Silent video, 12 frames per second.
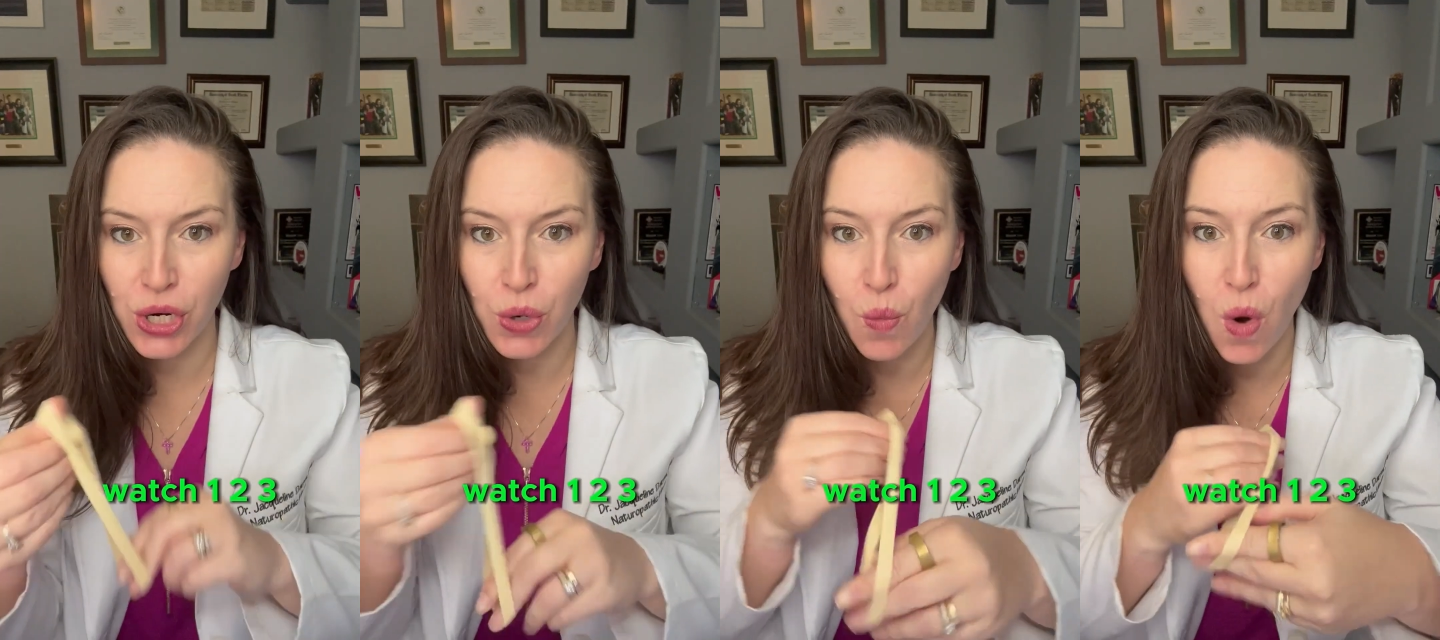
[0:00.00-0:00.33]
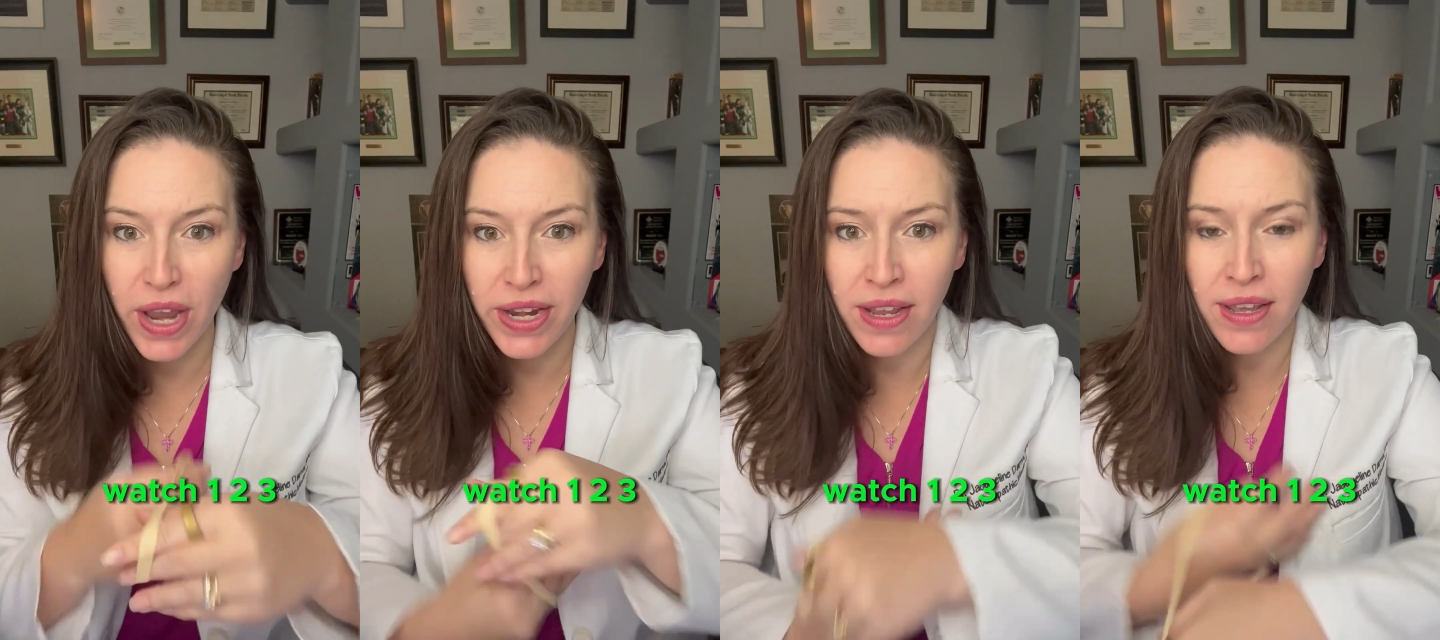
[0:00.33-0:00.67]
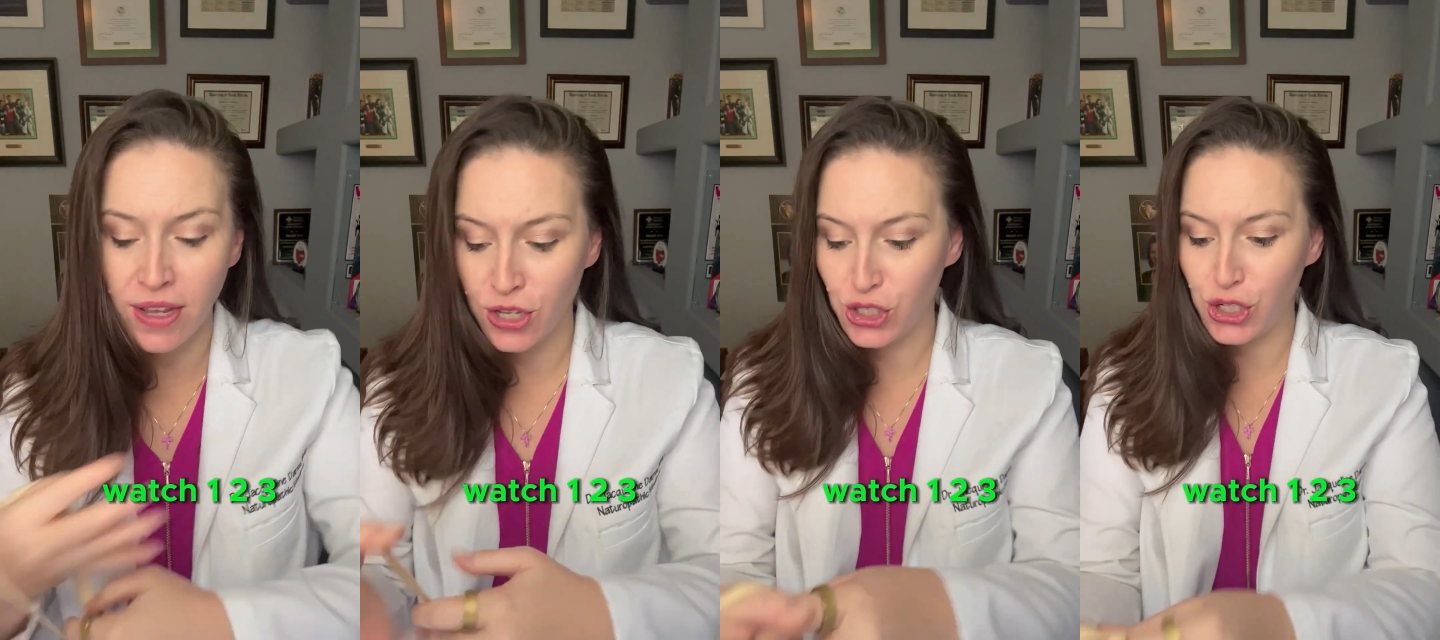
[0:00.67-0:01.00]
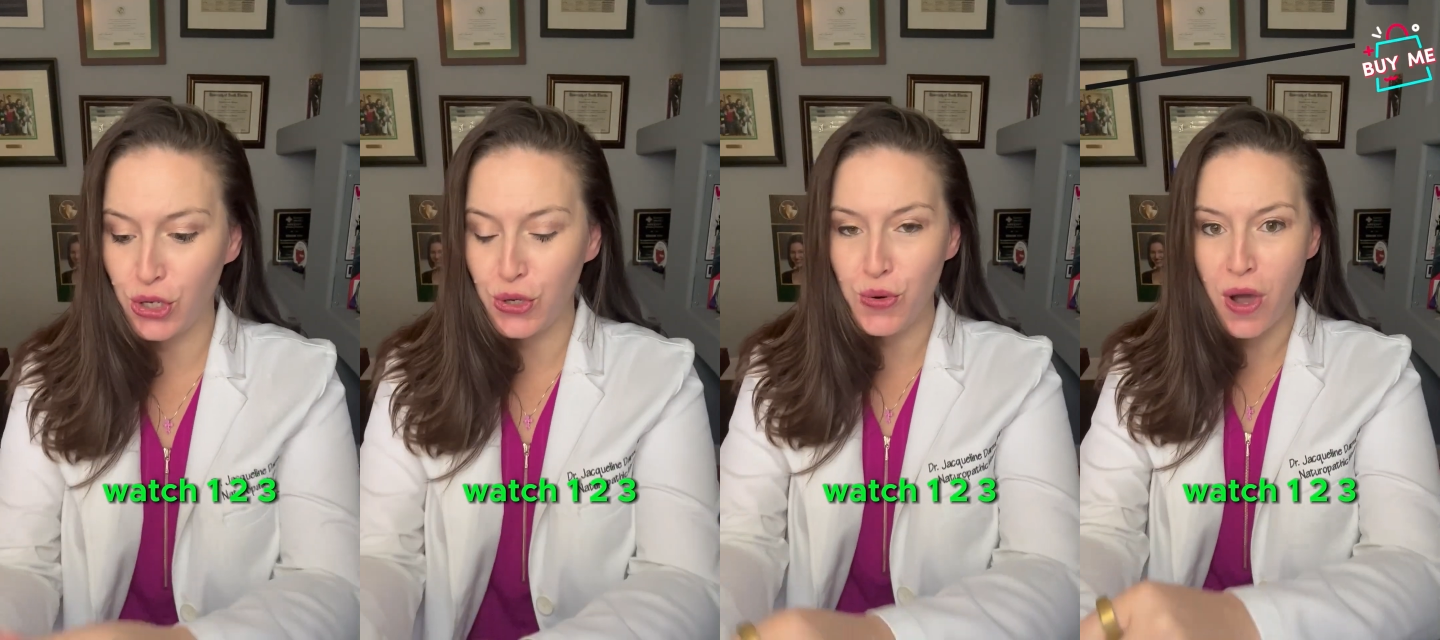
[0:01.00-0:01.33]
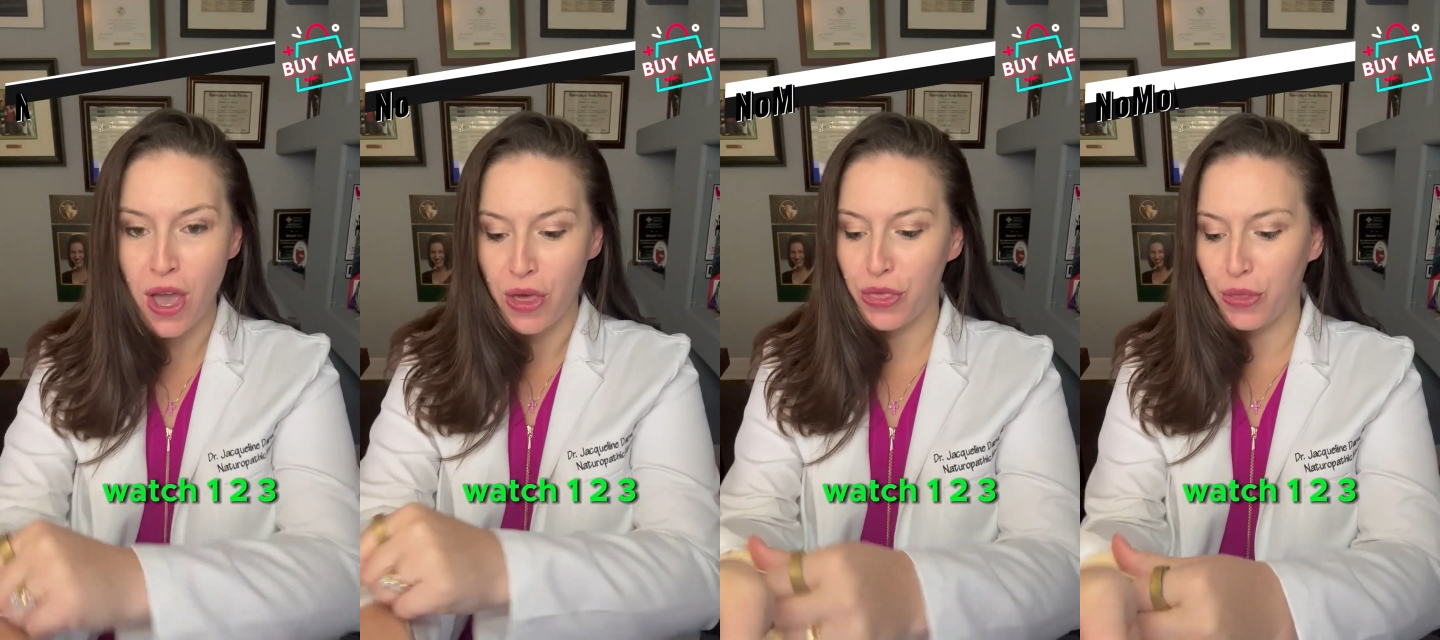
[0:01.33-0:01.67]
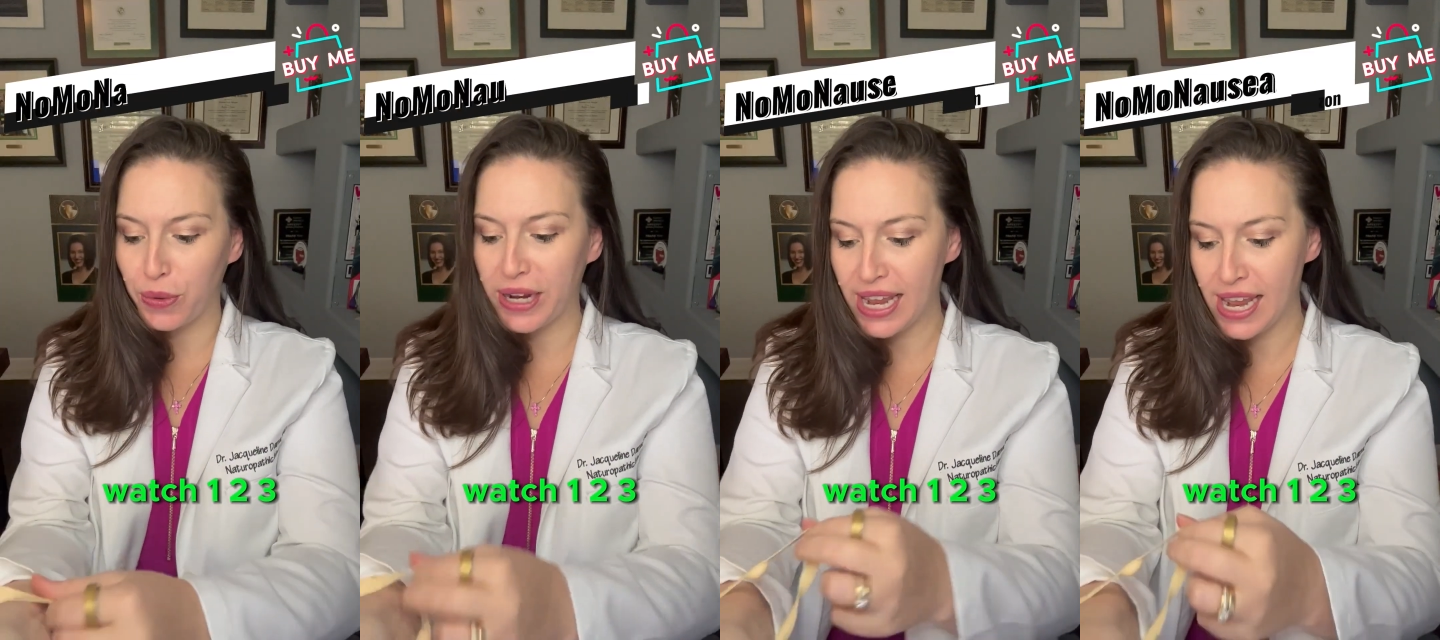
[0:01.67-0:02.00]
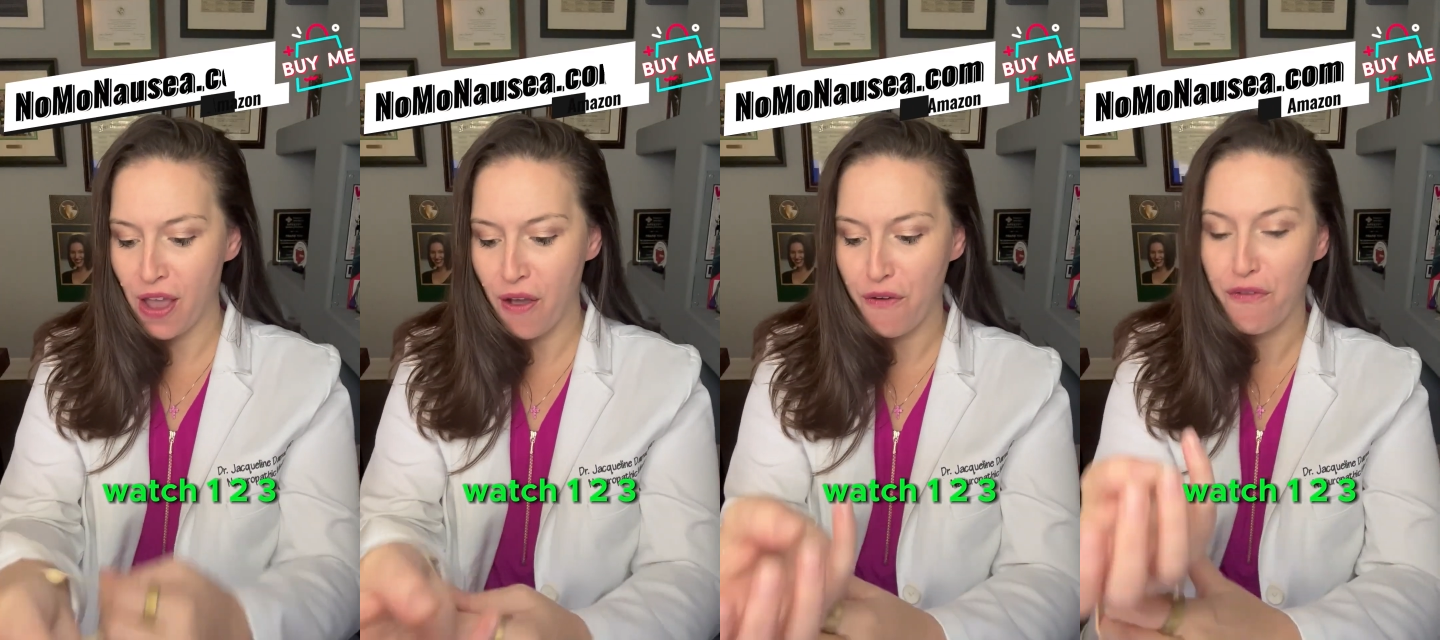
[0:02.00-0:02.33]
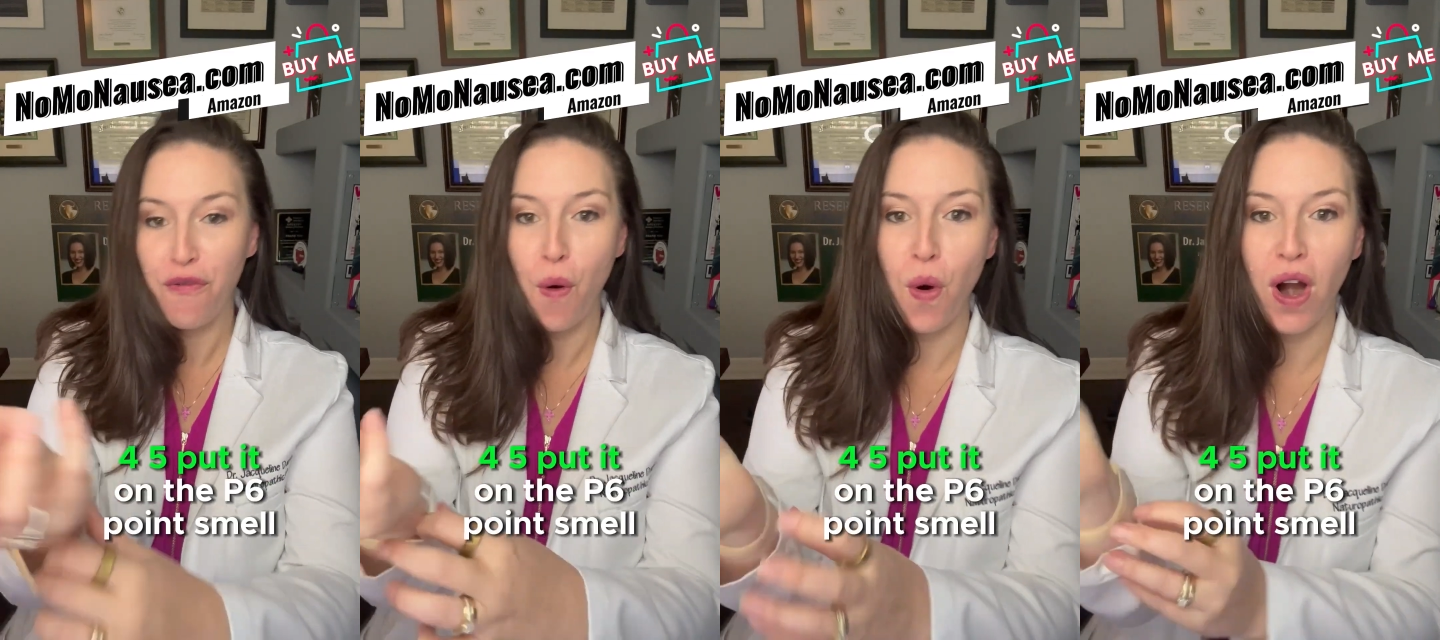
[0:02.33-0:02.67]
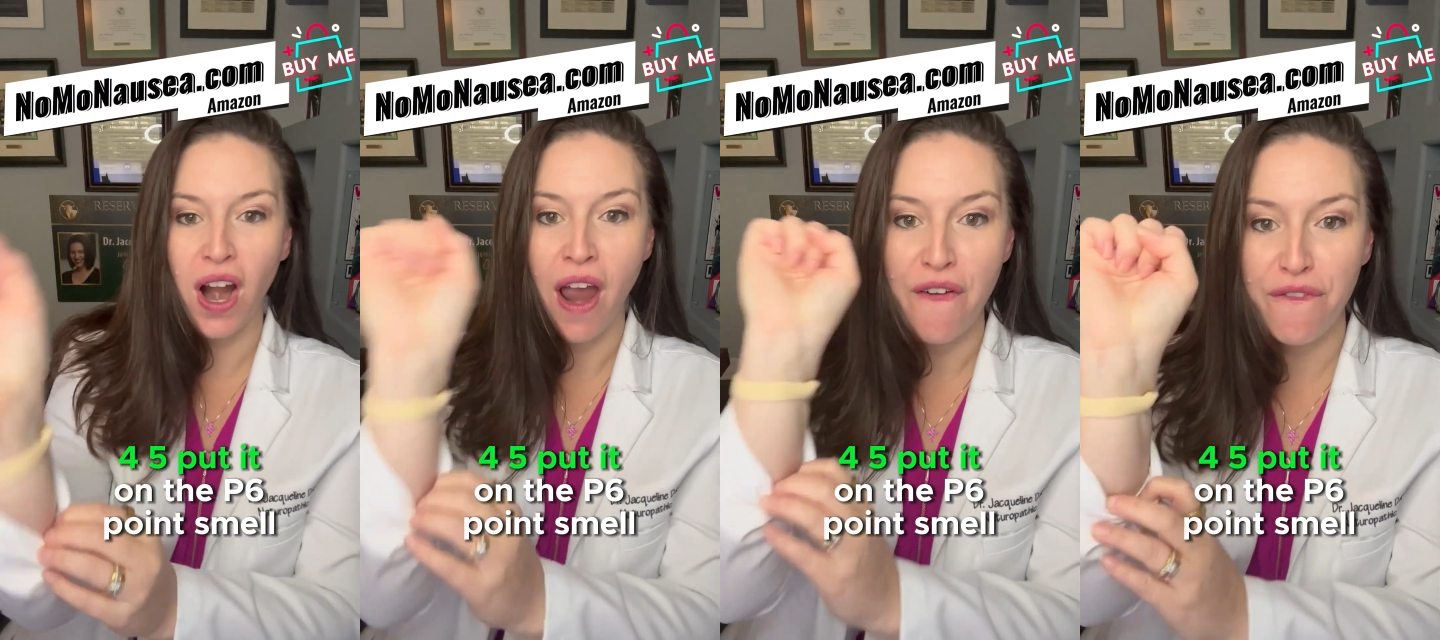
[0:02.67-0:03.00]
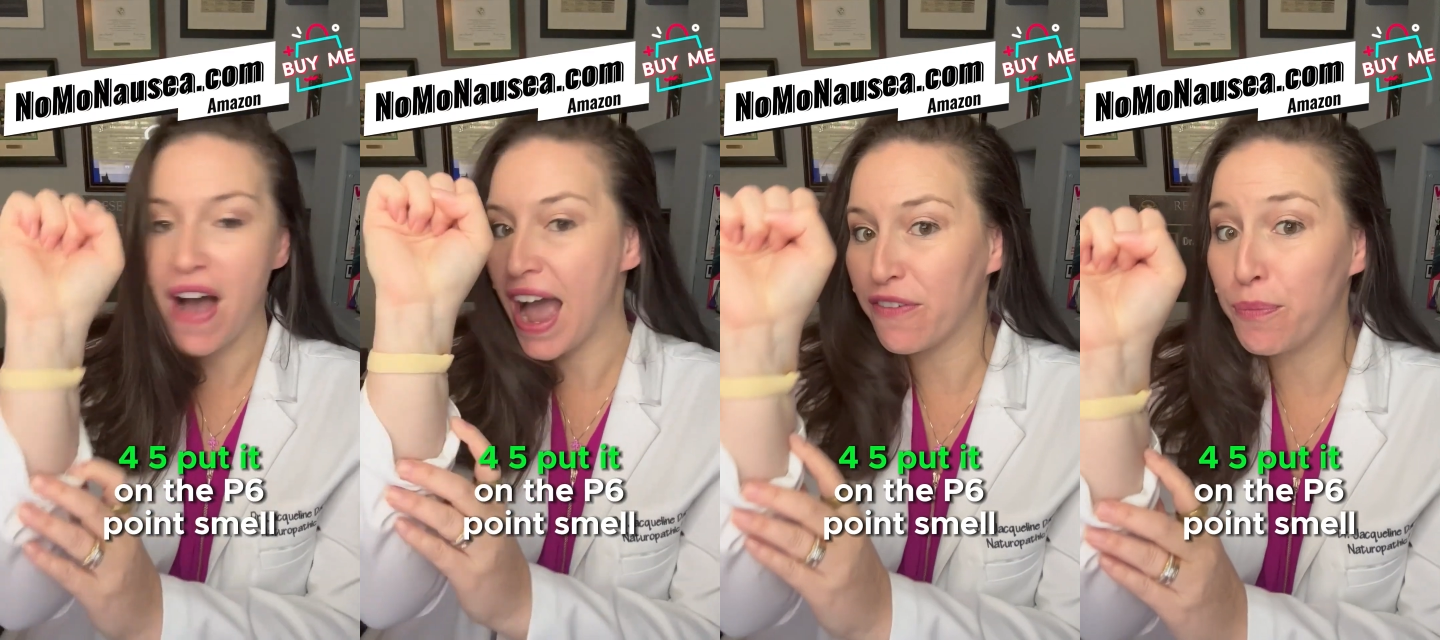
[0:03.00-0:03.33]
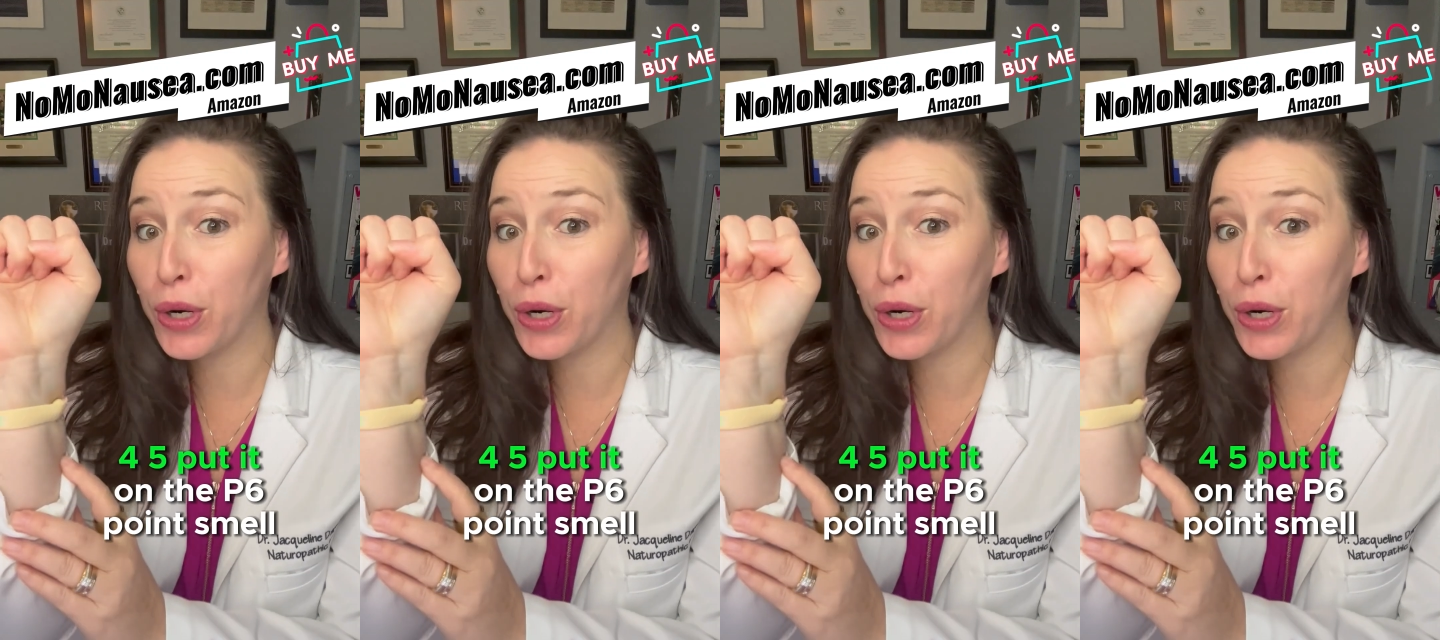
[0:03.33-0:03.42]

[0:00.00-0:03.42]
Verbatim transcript: One, two, three, four, five.